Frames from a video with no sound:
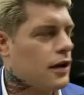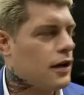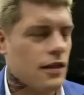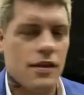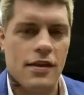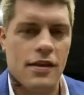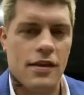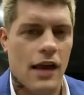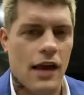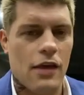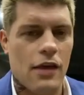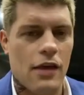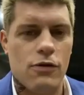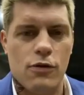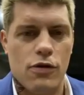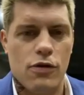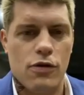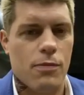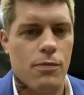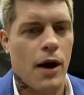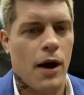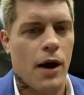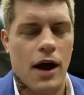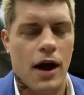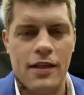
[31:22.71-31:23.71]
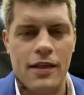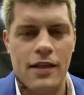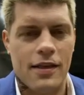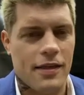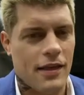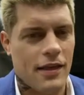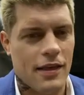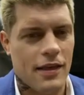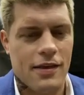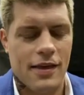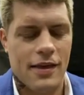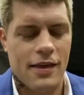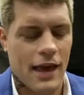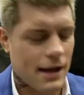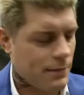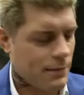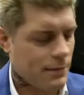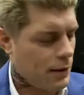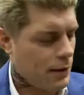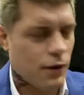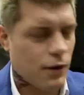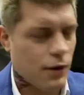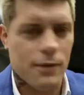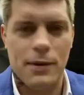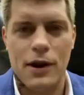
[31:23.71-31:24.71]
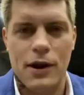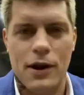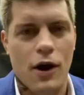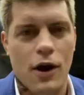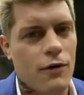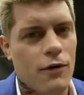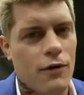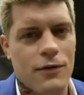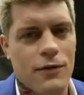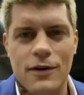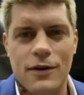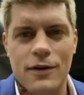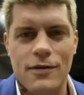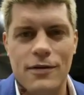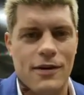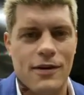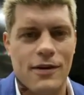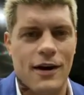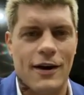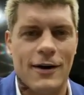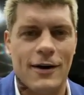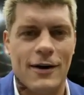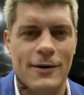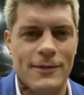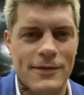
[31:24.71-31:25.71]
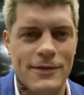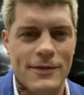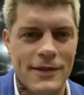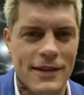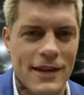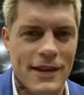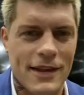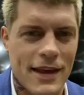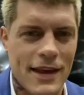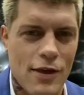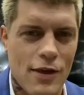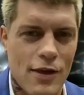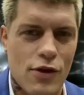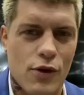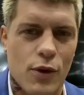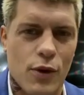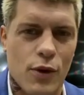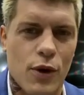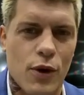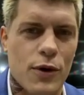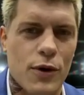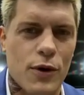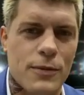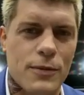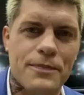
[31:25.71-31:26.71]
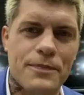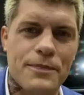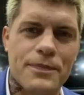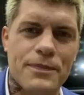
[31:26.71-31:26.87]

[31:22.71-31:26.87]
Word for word: concise response. This segment would have been over. So he's screwed.